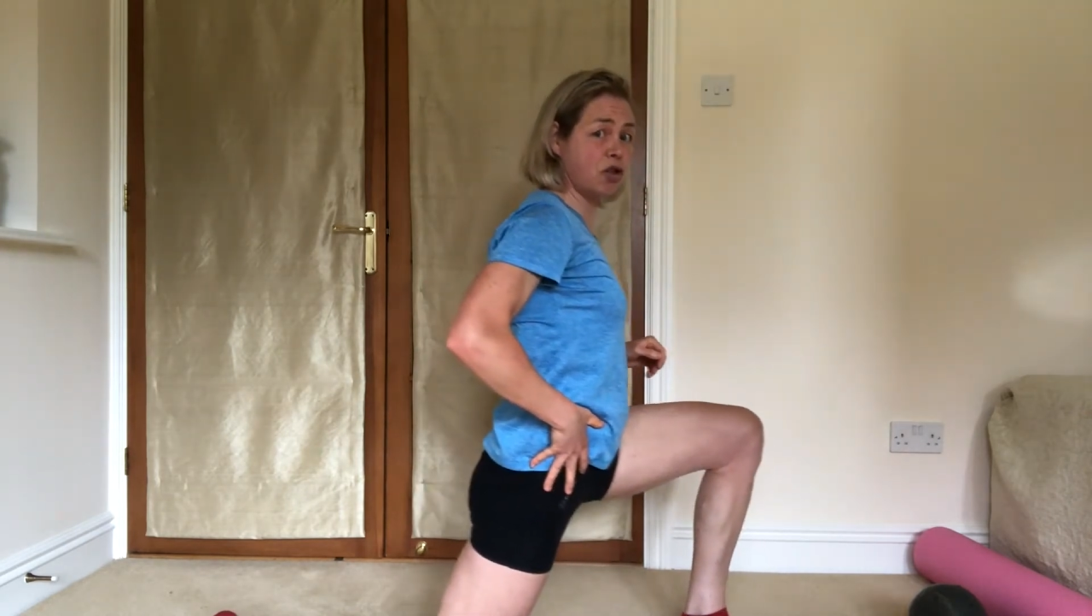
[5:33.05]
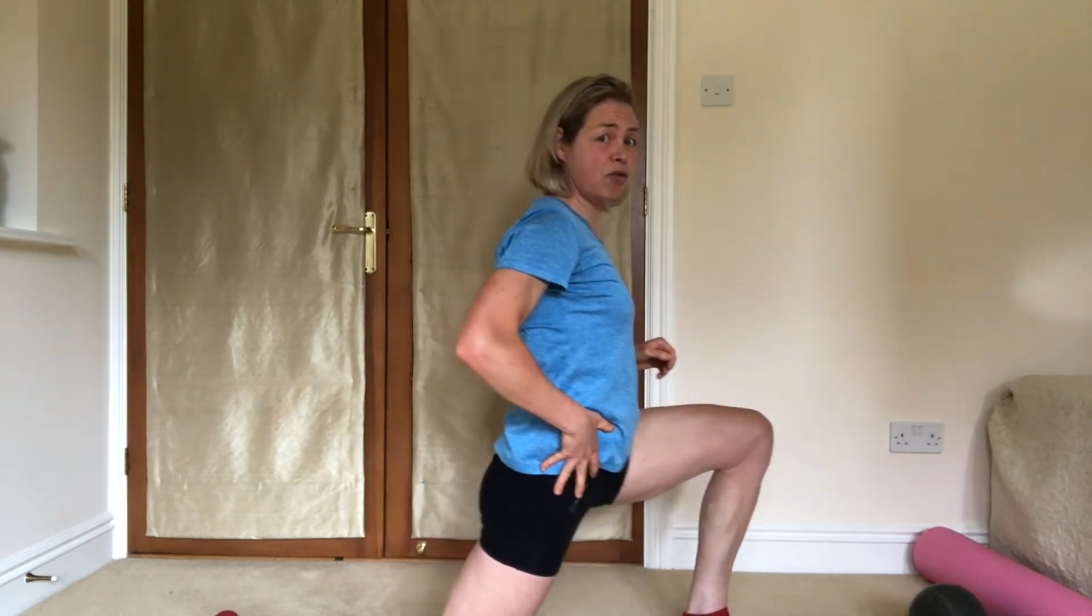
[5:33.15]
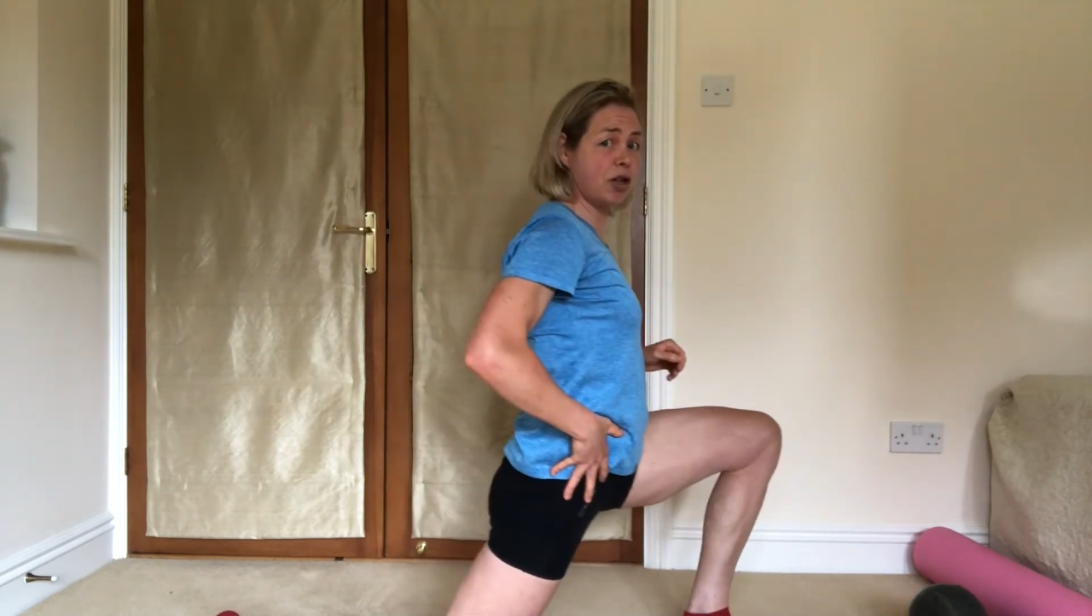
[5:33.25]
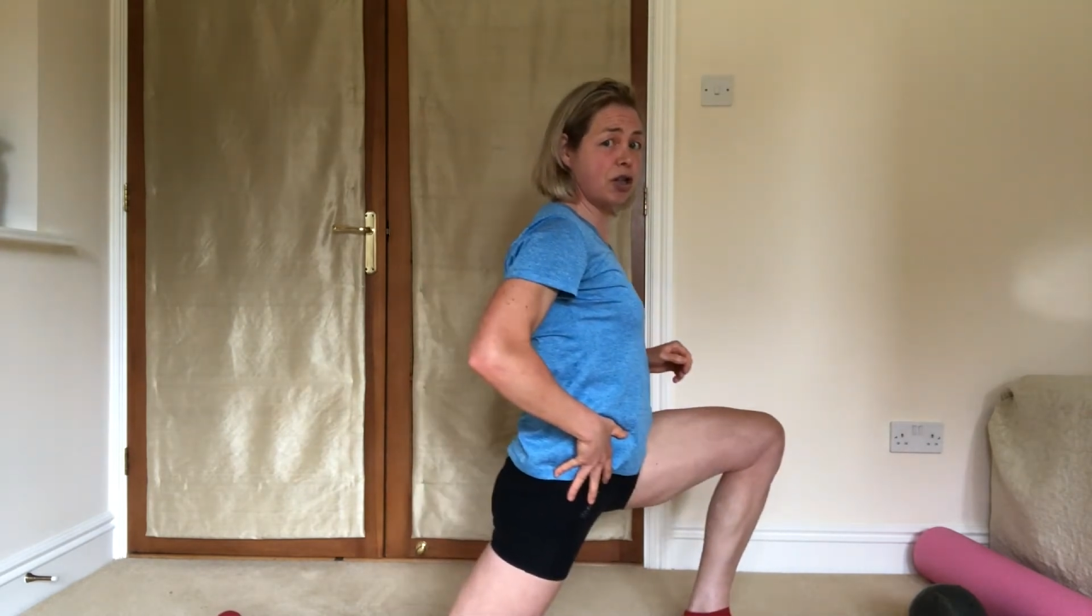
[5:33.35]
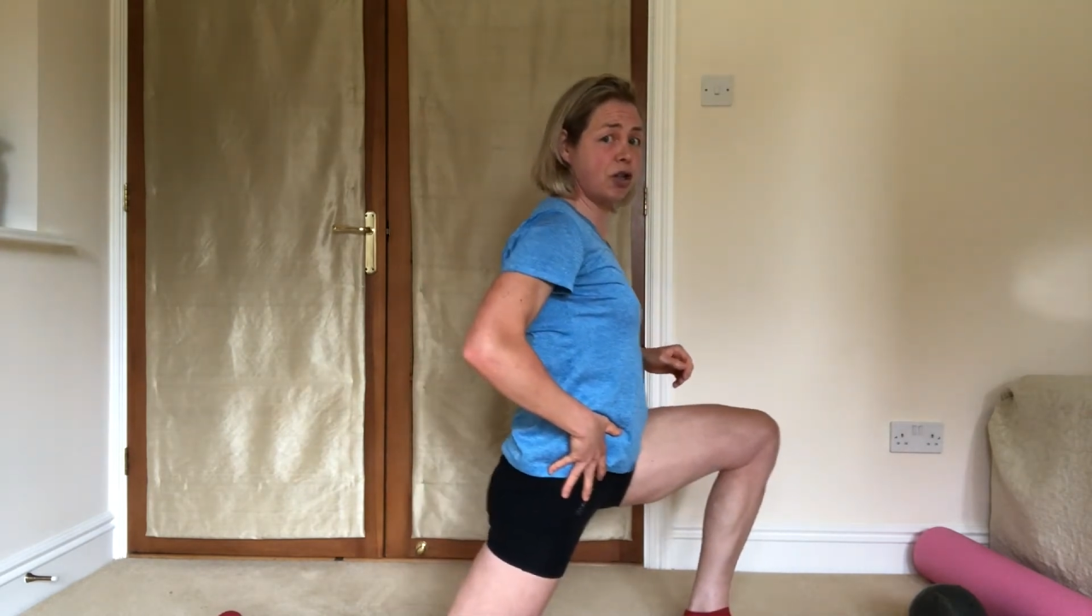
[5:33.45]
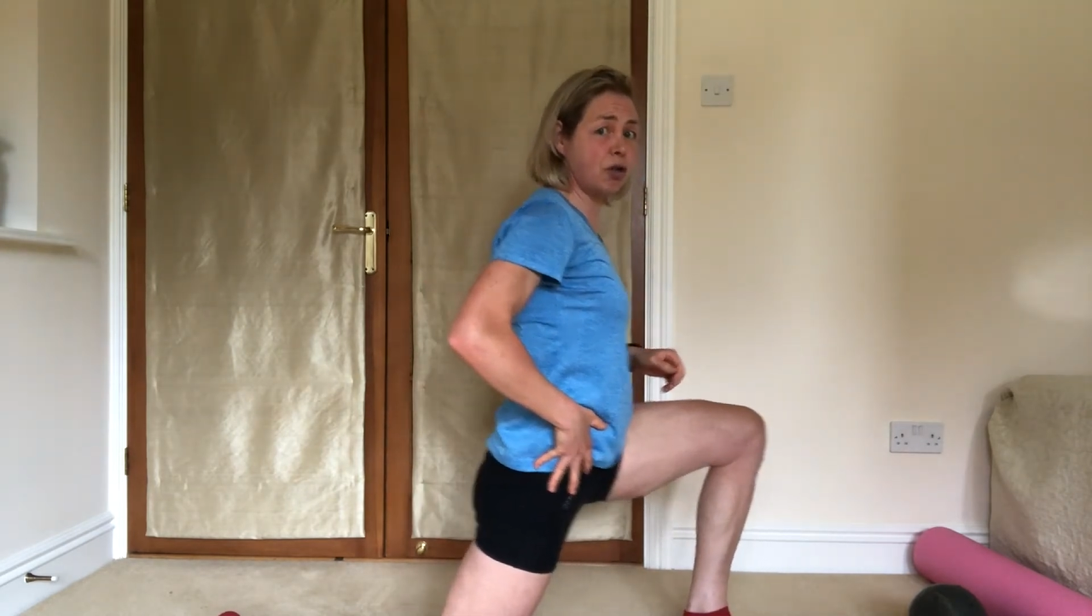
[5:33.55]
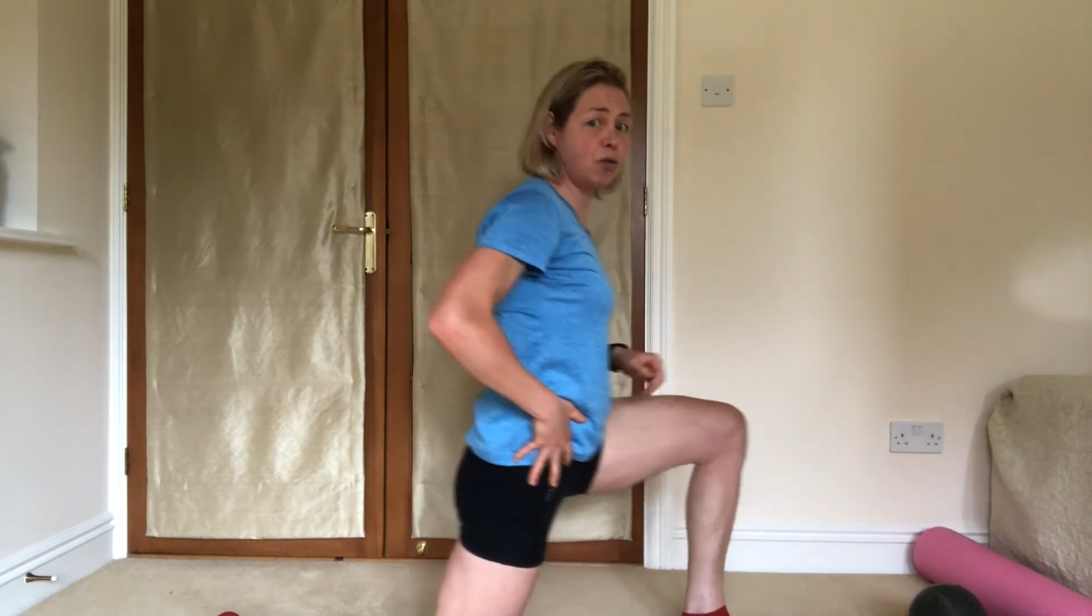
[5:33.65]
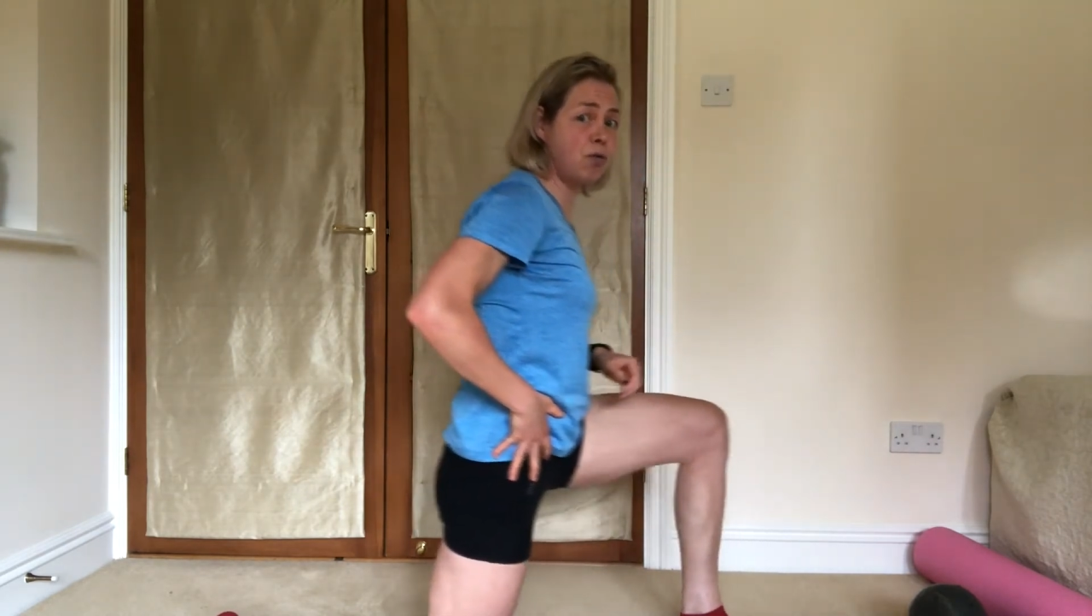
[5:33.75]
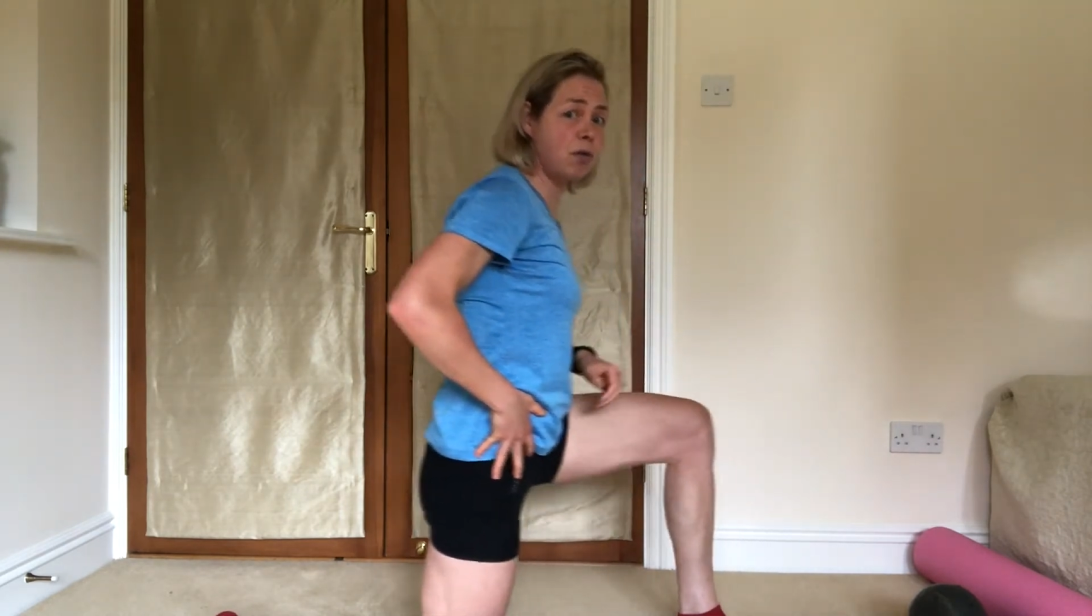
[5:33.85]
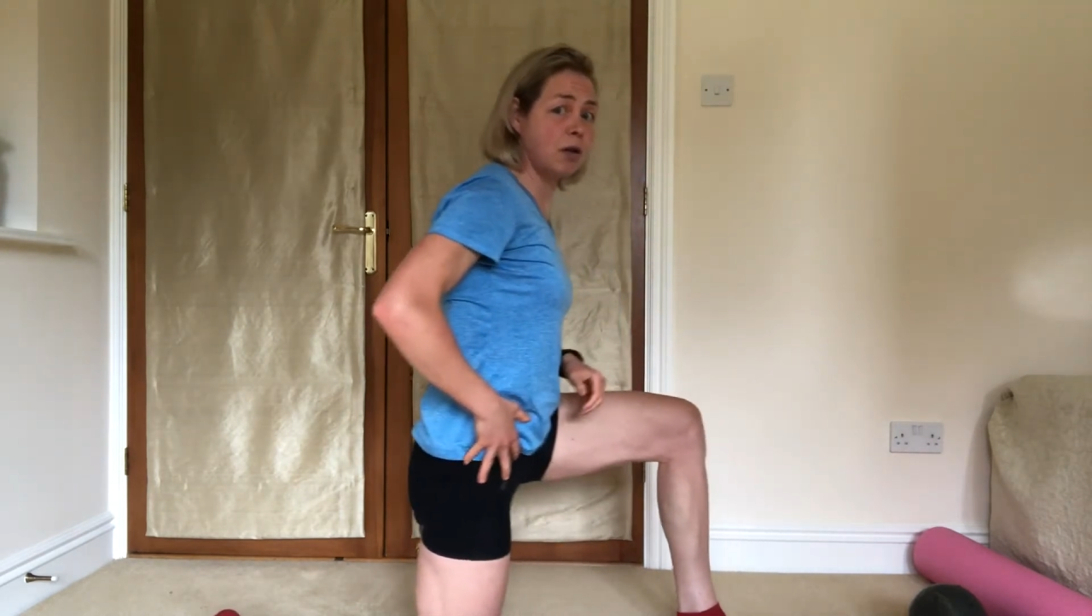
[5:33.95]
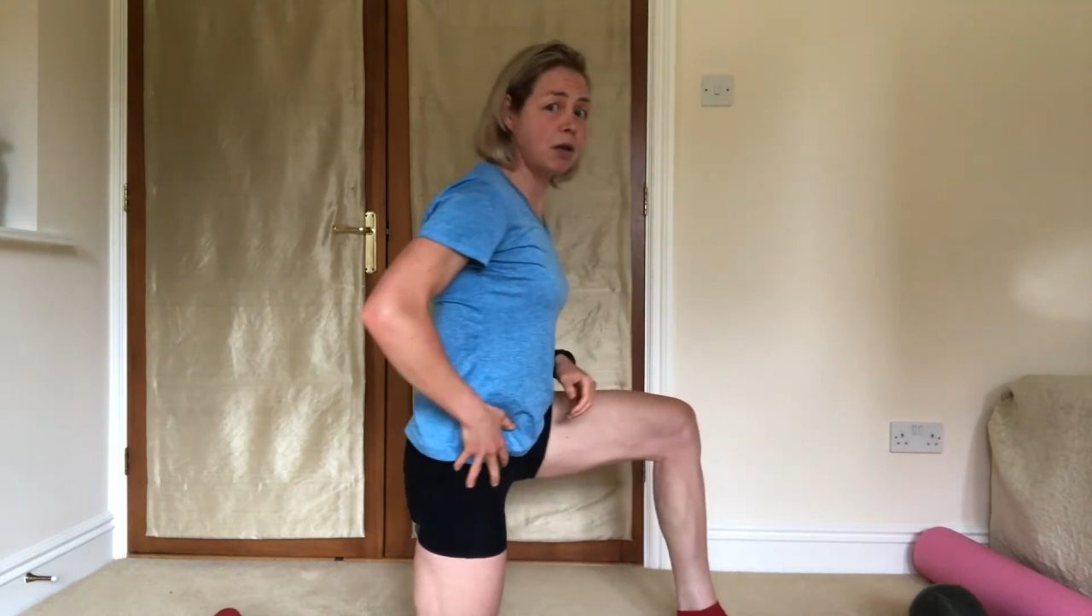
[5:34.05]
stretch at all,